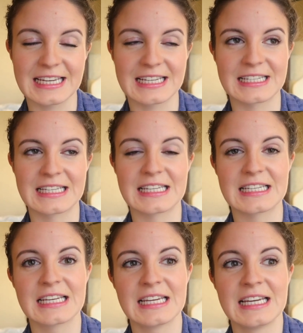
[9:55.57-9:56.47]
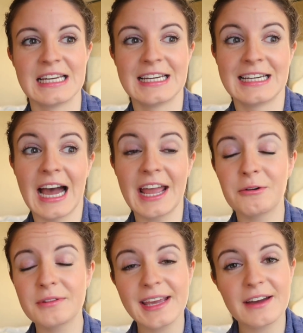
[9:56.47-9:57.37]
And I
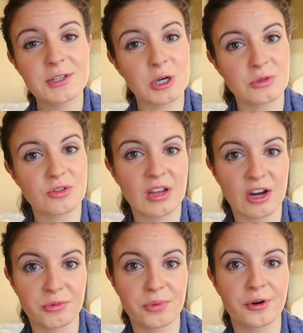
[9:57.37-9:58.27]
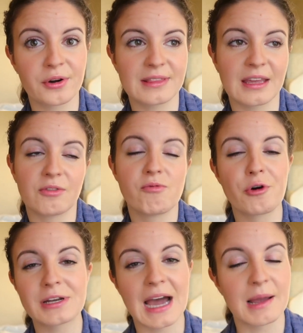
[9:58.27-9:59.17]
only have to go to the airport like
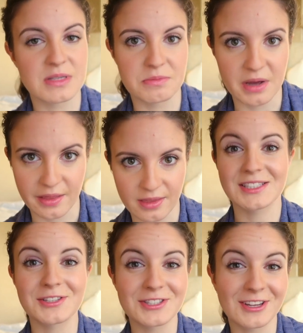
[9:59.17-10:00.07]
4 times a month. So